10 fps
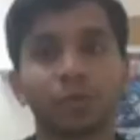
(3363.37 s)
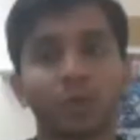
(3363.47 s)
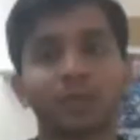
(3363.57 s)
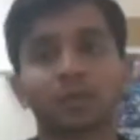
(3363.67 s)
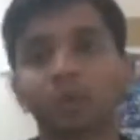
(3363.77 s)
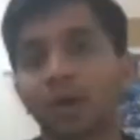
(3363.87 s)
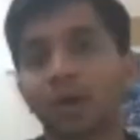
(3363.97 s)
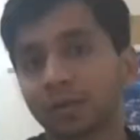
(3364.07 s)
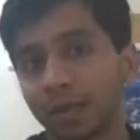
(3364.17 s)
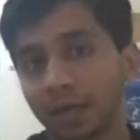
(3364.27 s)
to ask
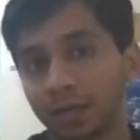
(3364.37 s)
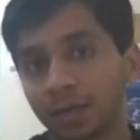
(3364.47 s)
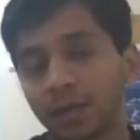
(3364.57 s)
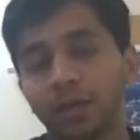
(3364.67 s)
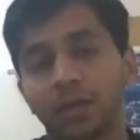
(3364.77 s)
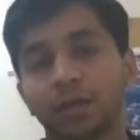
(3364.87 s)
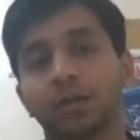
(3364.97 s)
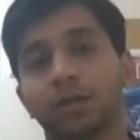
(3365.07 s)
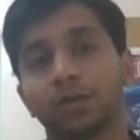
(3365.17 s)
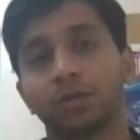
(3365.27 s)
about that.
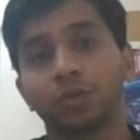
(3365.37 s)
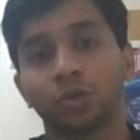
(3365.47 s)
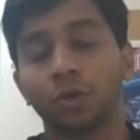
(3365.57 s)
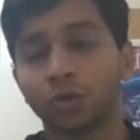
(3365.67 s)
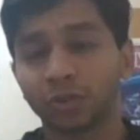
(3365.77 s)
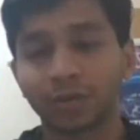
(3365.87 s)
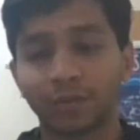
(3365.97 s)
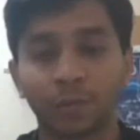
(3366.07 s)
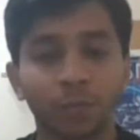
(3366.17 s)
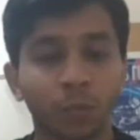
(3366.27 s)
Go to
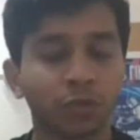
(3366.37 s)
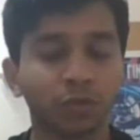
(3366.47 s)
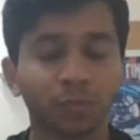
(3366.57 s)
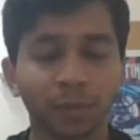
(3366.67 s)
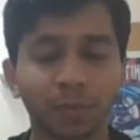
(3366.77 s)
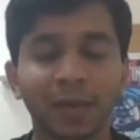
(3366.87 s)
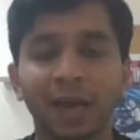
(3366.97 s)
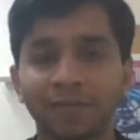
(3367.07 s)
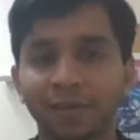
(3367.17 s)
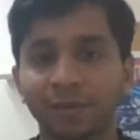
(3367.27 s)
their. Most of the people
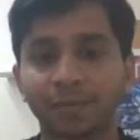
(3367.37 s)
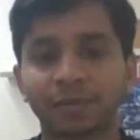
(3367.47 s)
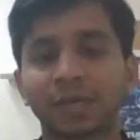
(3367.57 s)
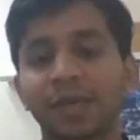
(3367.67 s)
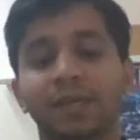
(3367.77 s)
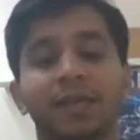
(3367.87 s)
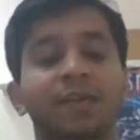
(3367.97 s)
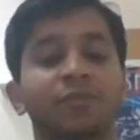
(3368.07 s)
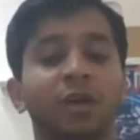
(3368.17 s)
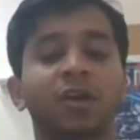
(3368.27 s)
have a website.
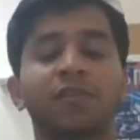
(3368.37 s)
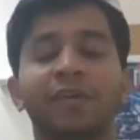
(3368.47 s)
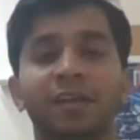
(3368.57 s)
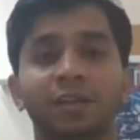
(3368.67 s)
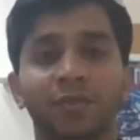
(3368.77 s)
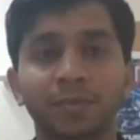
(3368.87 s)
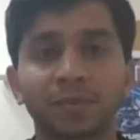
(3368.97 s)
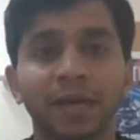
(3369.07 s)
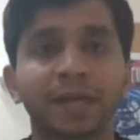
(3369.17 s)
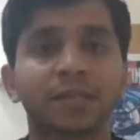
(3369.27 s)
If you cannot find their
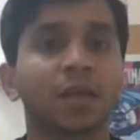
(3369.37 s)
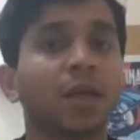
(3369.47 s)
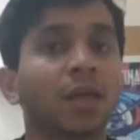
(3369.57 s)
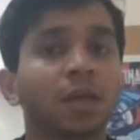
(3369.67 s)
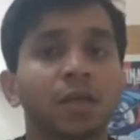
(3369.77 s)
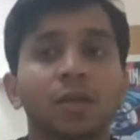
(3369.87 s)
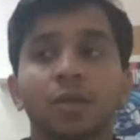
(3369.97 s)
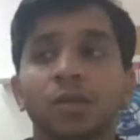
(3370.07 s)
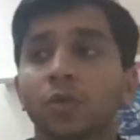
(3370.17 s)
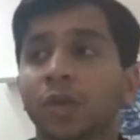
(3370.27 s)
websites,
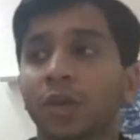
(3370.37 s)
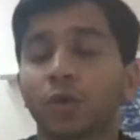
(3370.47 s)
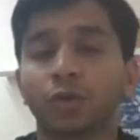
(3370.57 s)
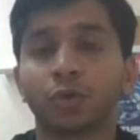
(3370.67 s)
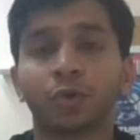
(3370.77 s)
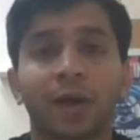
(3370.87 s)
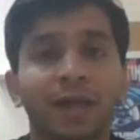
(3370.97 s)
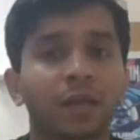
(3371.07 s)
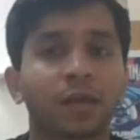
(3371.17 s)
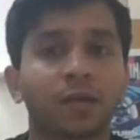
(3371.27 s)
you can go to. I
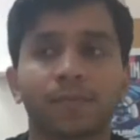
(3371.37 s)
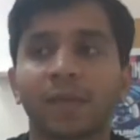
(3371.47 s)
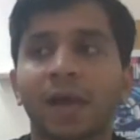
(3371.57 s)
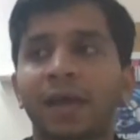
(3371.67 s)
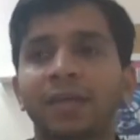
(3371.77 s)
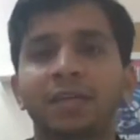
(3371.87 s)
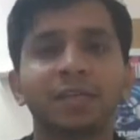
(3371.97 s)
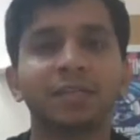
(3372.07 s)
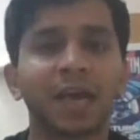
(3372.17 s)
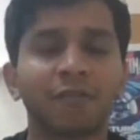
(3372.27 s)
think
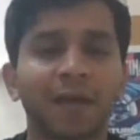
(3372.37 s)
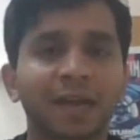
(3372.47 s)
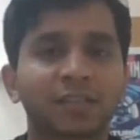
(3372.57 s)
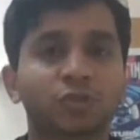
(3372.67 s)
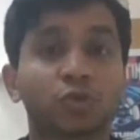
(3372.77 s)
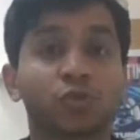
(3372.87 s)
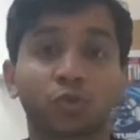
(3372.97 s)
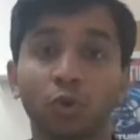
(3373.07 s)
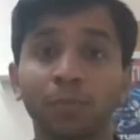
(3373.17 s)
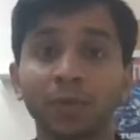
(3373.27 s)
IITs have access to
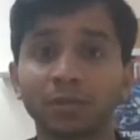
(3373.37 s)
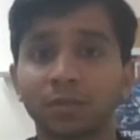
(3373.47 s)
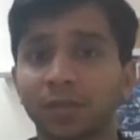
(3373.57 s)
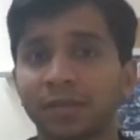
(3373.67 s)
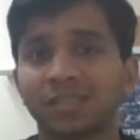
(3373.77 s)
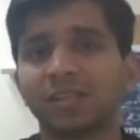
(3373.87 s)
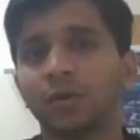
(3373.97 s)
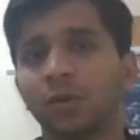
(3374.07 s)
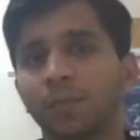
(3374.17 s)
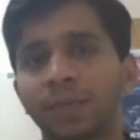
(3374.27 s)
Scopus, S
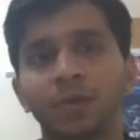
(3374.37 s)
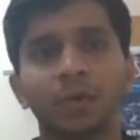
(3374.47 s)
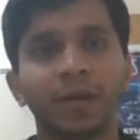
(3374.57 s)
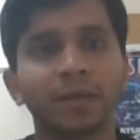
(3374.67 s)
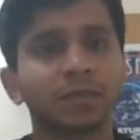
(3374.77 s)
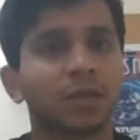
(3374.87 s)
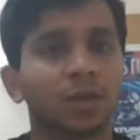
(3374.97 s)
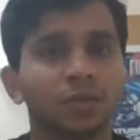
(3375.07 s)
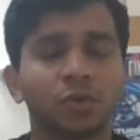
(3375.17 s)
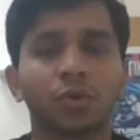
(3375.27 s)
C O P U S.
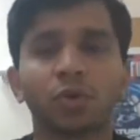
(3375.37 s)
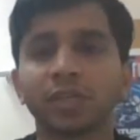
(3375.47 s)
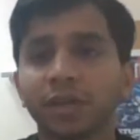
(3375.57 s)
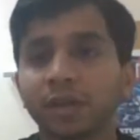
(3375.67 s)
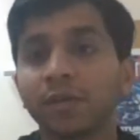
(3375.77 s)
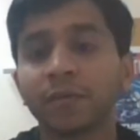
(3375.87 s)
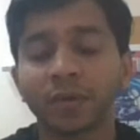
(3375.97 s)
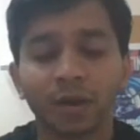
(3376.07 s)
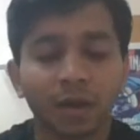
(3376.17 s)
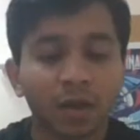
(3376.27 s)
So go
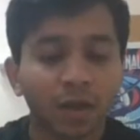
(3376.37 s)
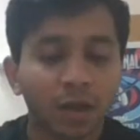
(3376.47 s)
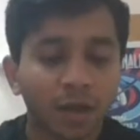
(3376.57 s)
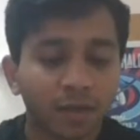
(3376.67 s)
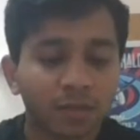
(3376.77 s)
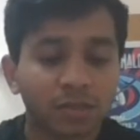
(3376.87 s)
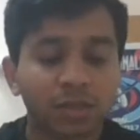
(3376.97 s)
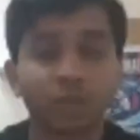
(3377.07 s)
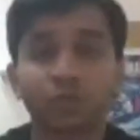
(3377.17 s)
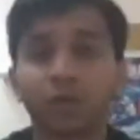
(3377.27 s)
there,
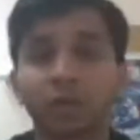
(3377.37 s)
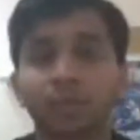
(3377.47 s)
search for